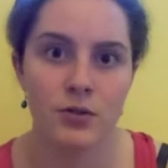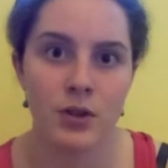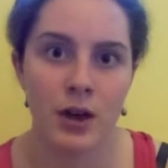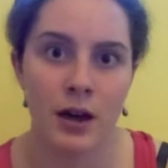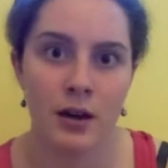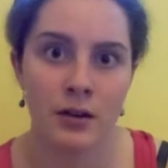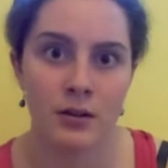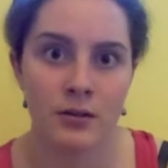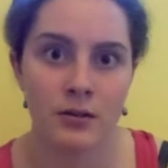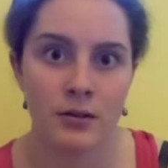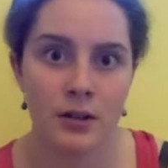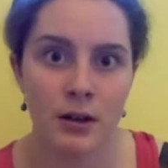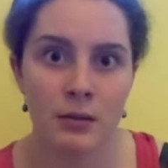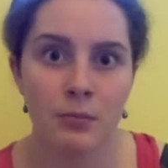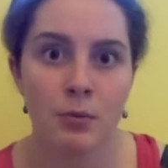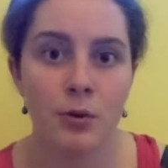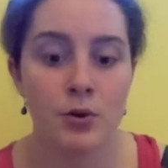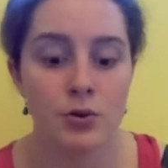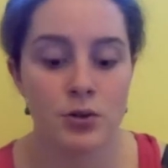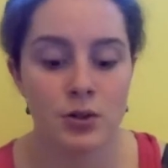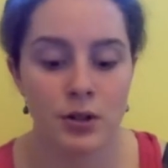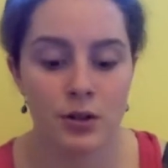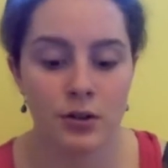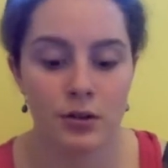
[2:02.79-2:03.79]
that in
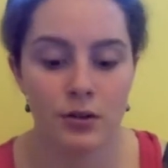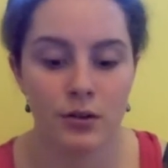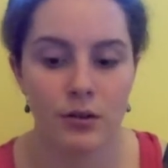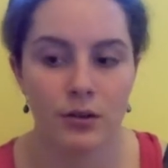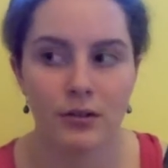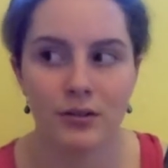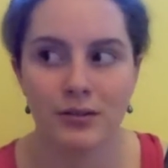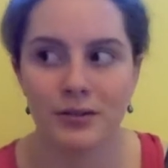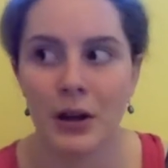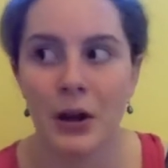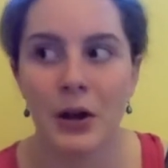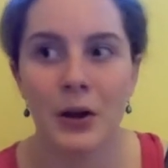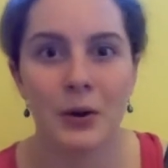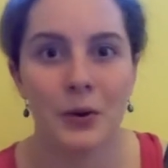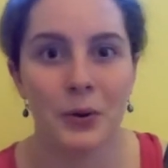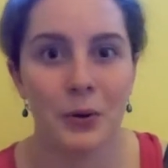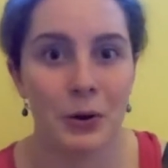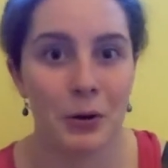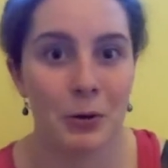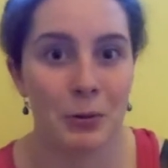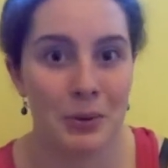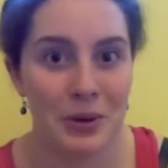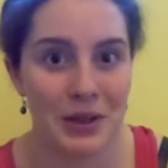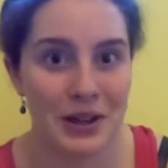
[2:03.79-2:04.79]
person,
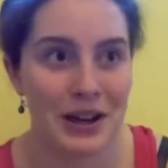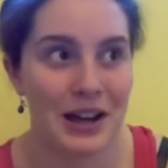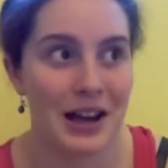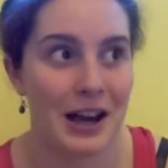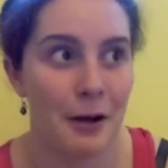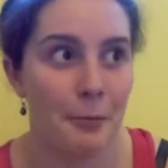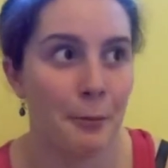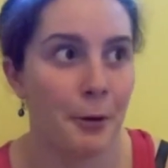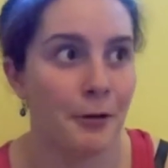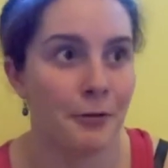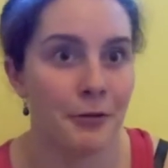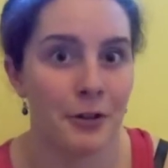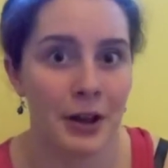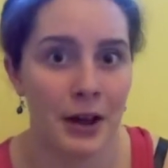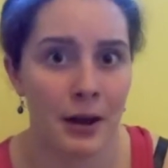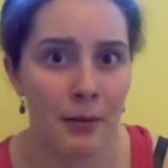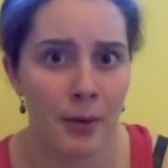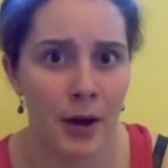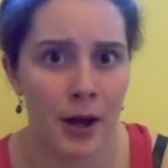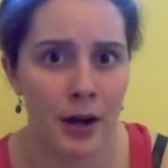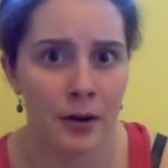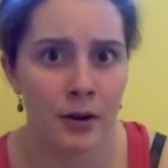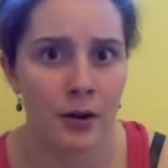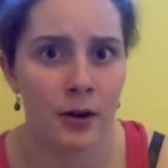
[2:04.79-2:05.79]
or with a camera for that
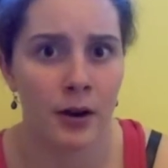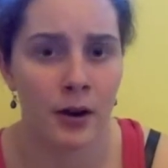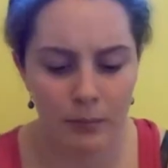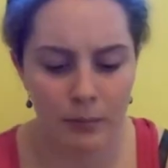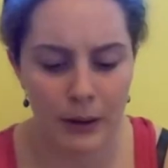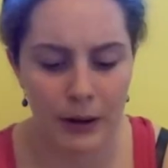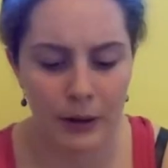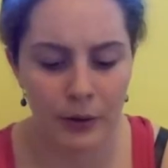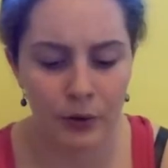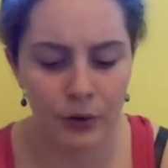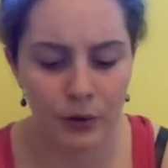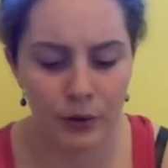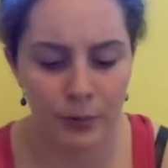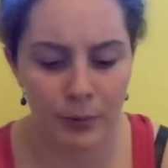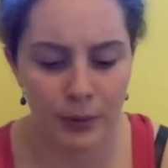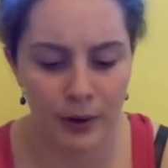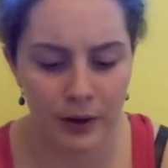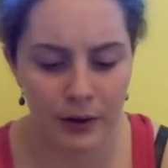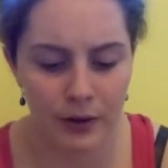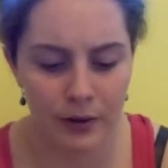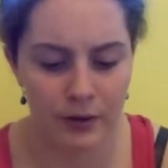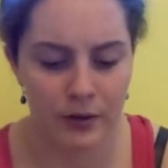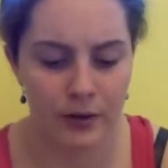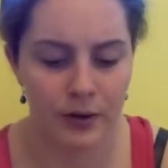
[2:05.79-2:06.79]
matter. My older
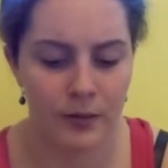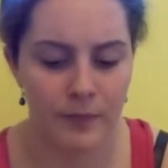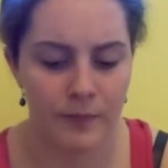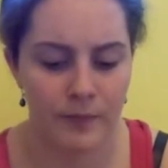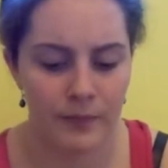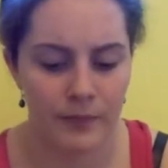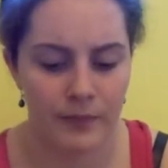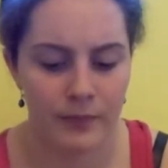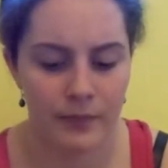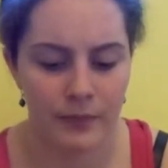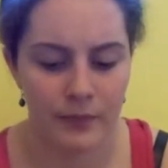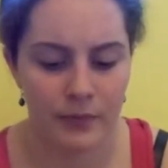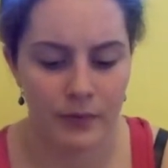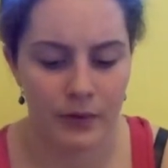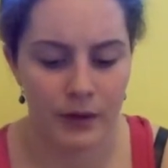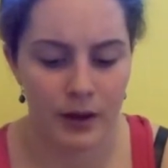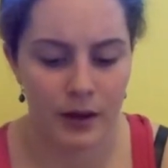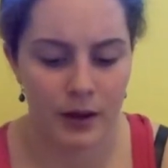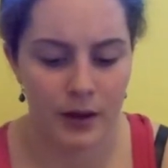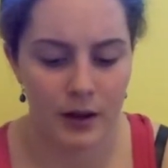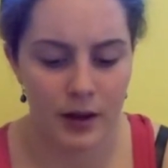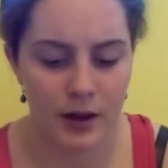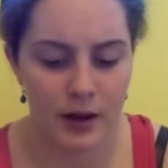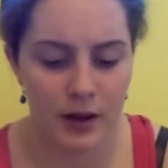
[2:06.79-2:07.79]
brother
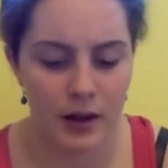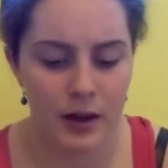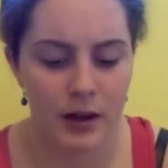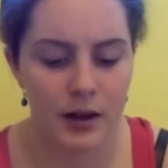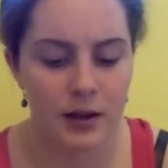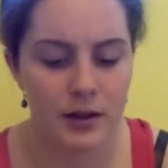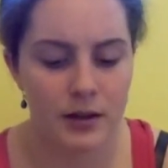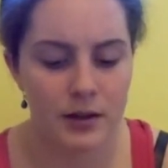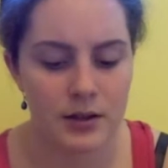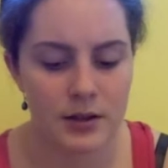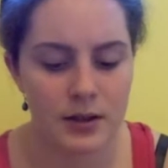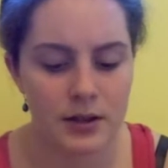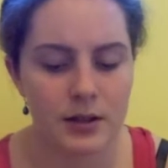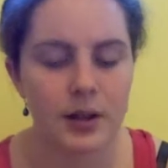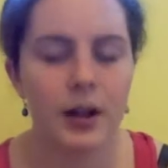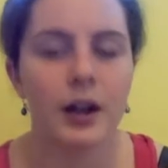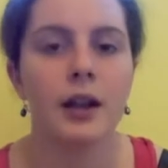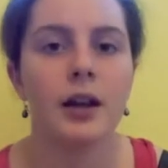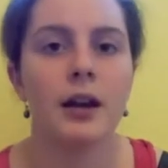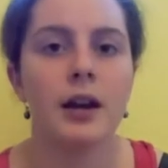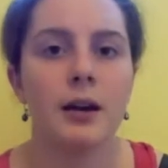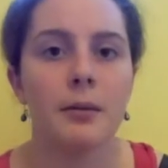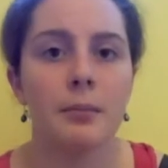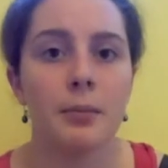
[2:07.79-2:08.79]
is
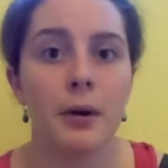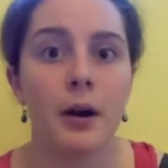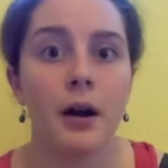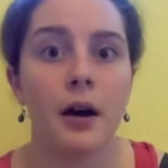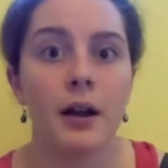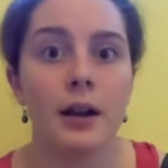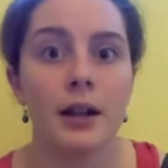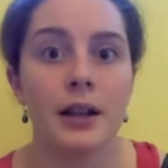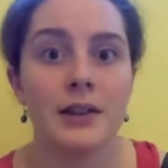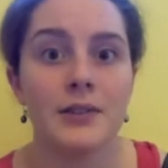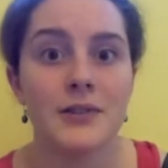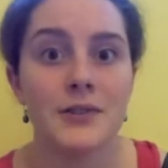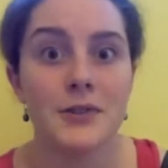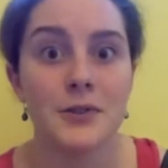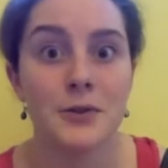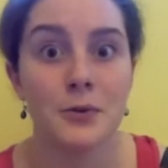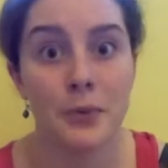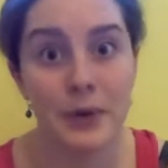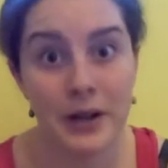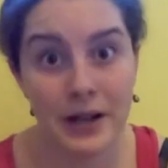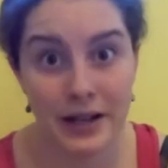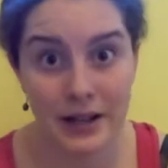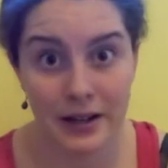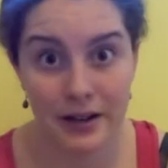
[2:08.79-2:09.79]
studying abroad in
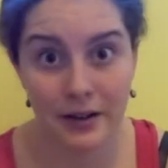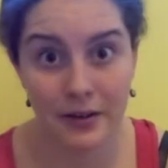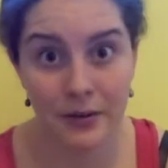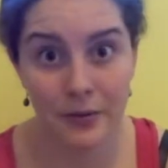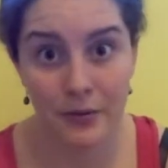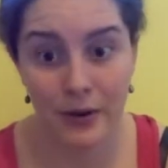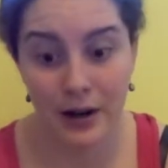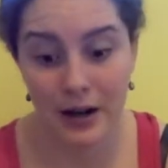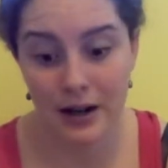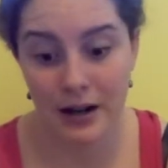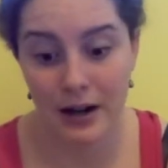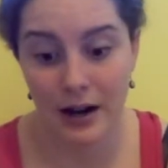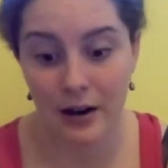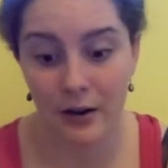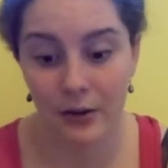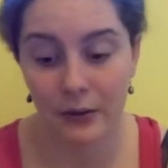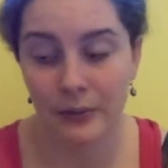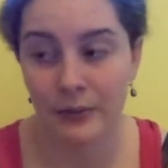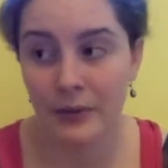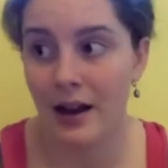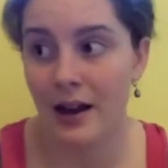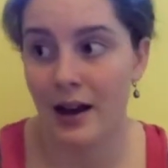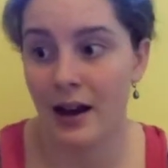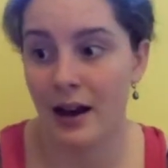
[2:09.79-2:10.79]
Sweden right
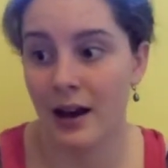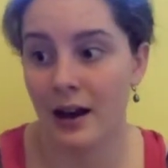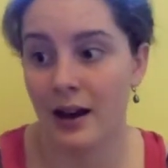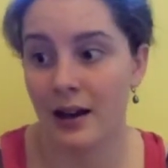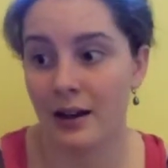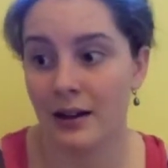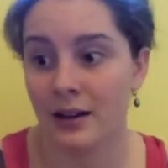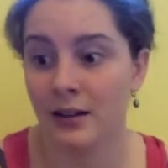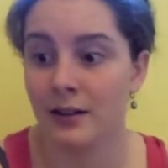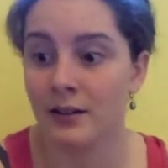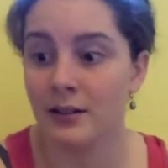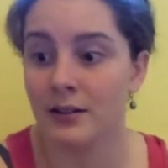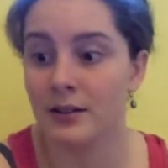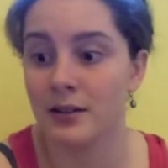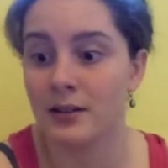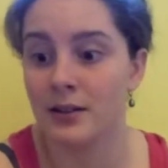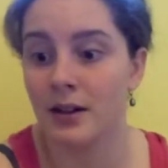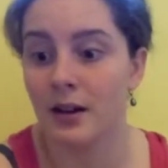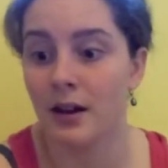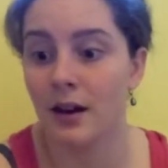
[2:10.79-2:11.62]
now, and